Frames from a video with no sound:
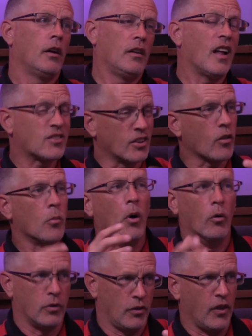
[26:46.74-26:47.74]
That's another
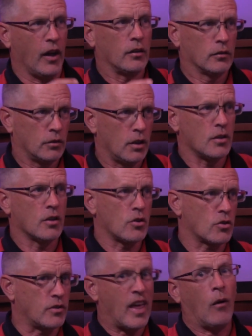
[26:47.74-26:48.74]
Milford thing. It
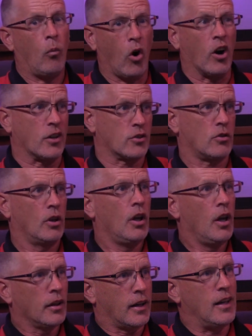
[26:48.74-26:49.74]
just, that works.
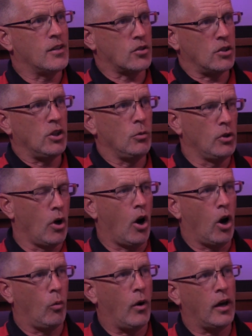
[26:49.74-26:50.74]
Kids see you in the
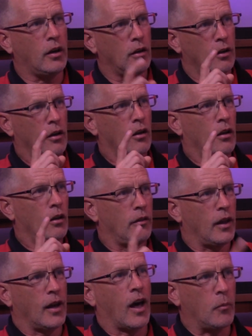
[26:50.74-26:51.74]
hallway.
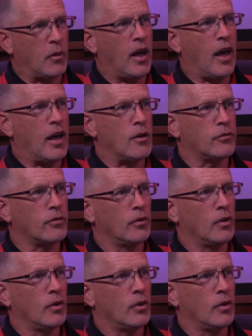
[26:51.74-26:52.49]
They got to behave.